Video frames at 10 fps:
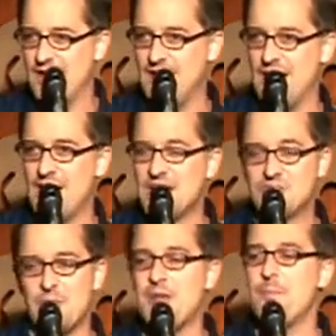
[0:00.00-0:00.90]
And
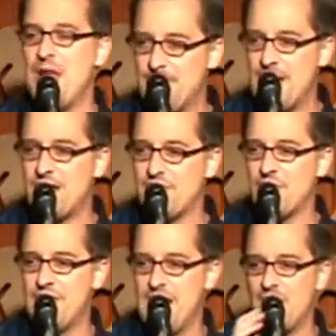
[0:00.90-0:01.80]
so I'm getting paid back
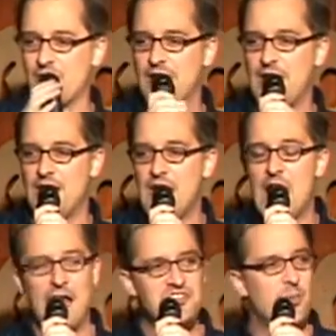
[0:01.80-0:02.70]
for it now, right? I
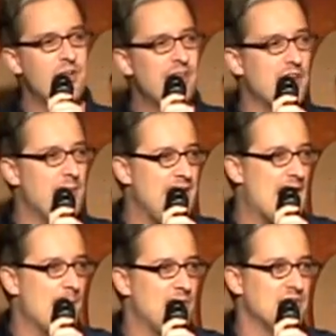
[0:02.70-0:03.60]
actually went down to
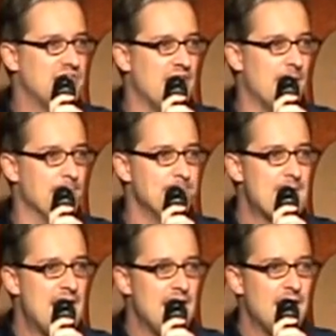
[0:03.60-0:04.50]
Minneapolis a
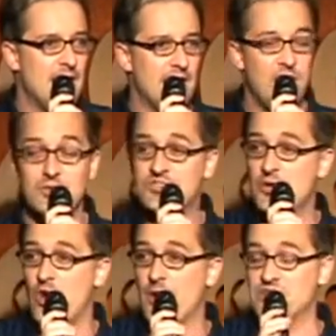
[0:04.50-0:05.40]
year or
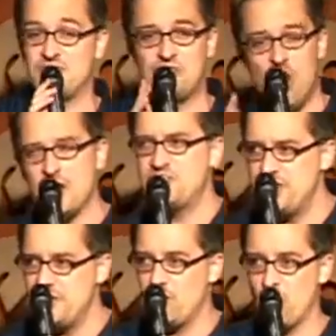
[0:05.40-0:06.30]
so ago and stalked
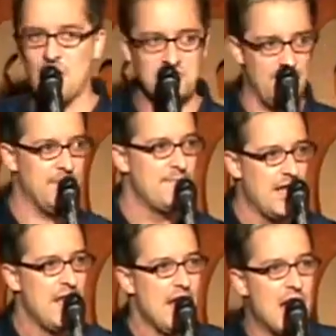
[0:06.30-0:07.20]
Sidney Crosby.
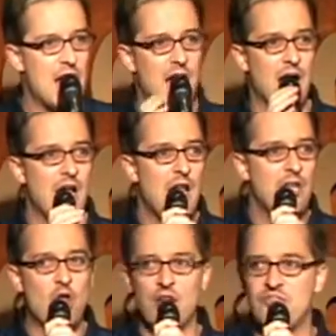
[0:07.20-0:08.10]

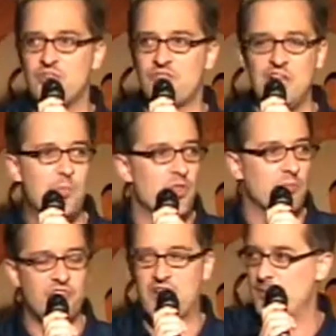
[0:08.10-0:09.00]
Not to sleep with
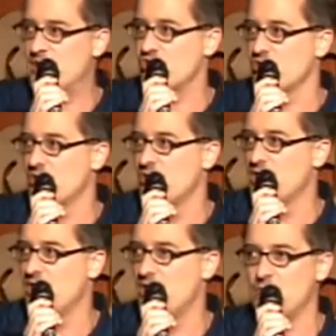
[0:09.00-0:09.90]
him, just get a picture.
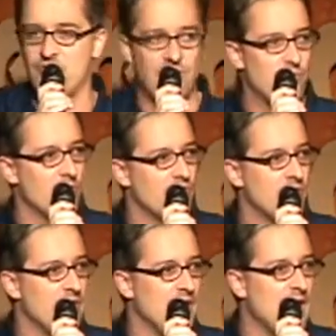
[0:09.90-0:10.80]
I don't know what sounds
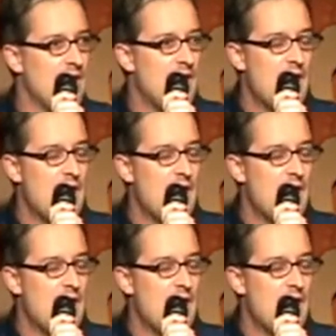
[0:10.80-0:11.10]
worse, really.